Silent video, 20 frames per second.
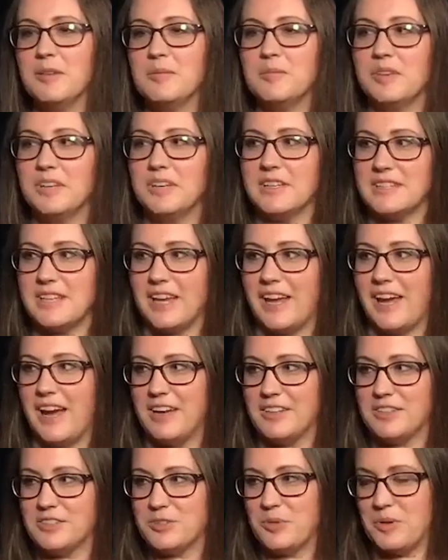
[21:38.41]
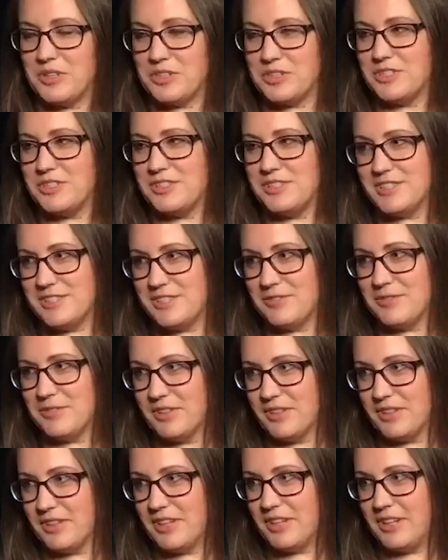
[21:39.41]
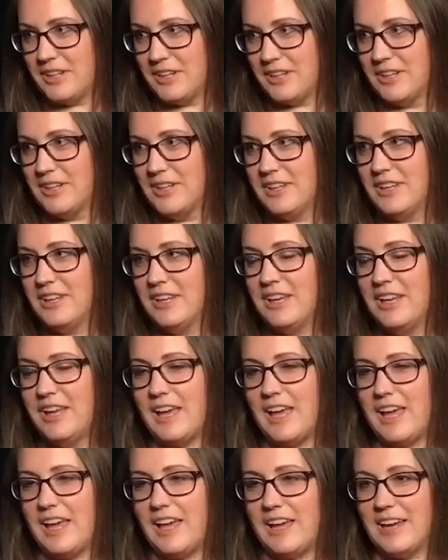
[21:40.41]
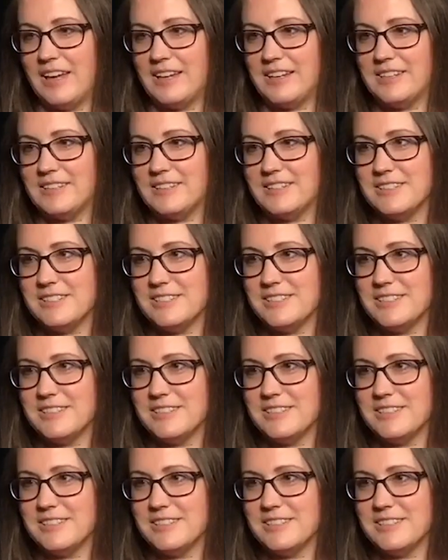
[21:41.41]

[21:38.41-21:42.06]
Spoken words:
because I ask questions differently. And